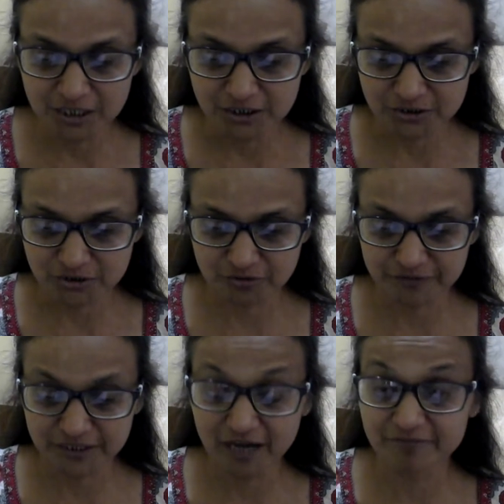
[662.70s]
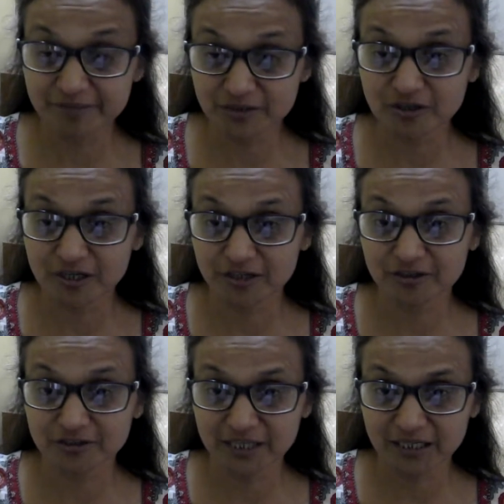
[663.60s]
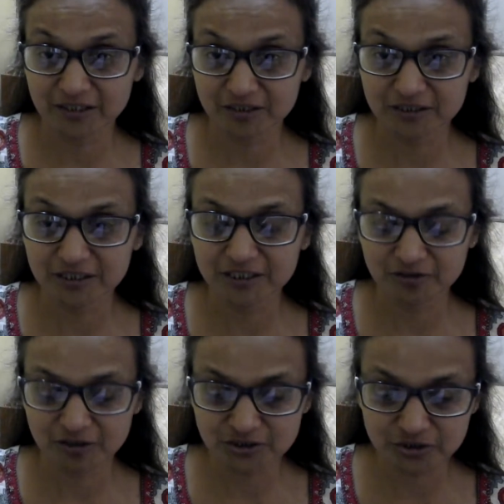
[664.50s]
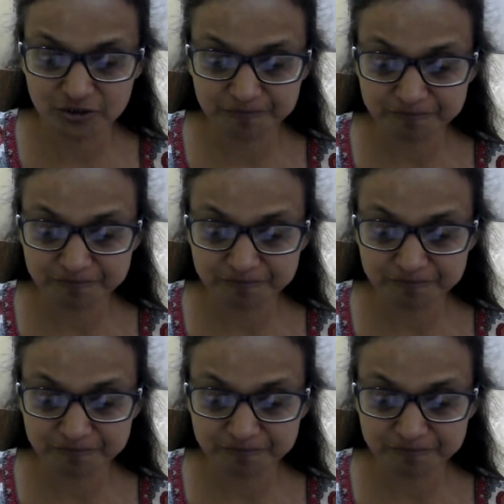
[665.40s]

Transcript: So we have been talking on that earlier also.